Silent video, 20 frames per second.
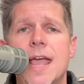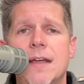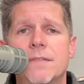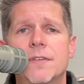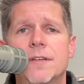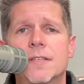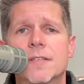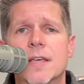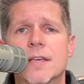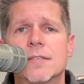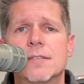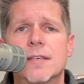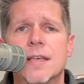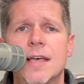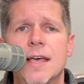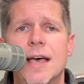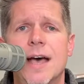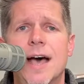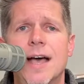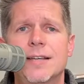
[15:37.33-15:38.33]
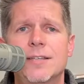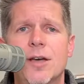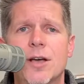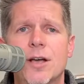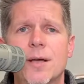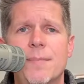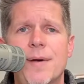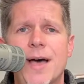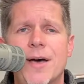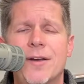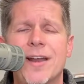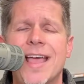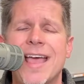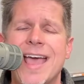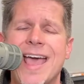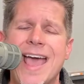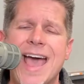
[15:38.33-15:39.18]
Canvas because I talk about